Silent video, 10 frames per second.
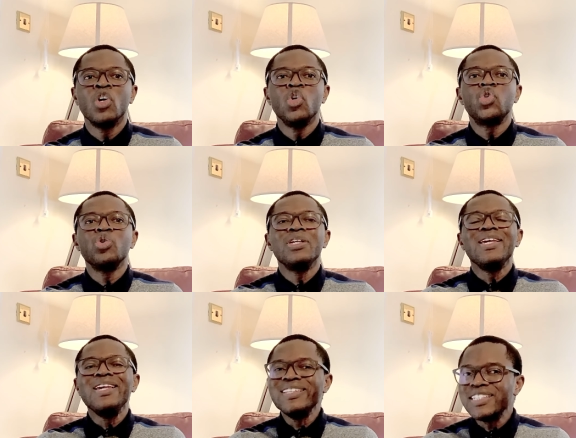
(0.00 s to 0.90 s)
you should
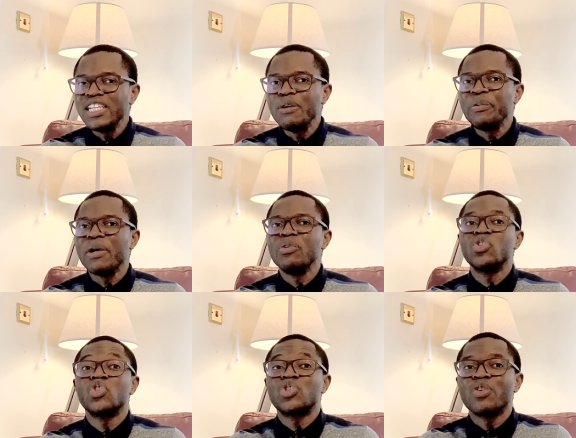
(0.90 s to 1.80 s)
easily be able to
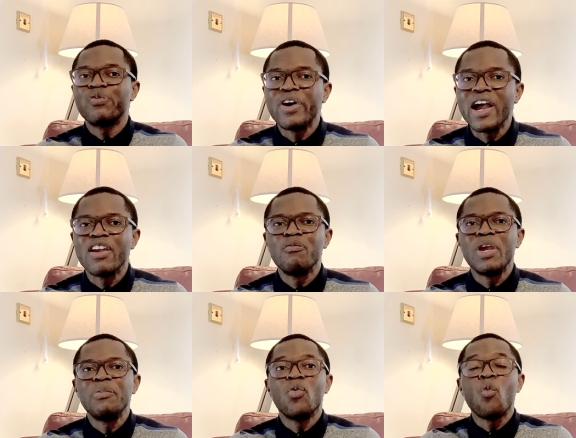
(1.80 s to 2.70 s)
survive
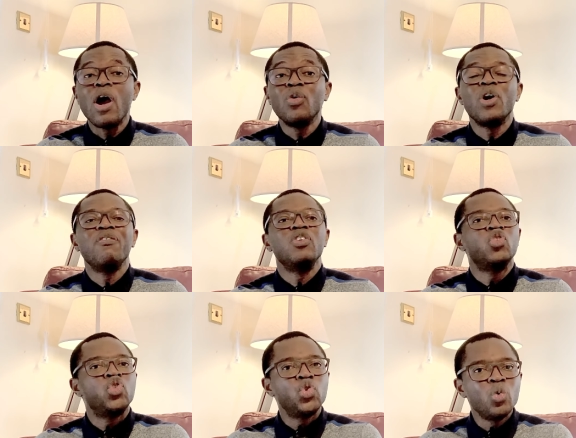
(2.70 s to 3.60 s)
maybe one or even
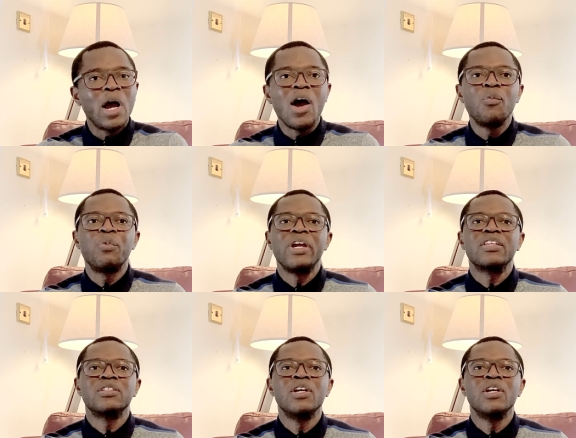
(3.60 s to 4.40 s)
two outbreaks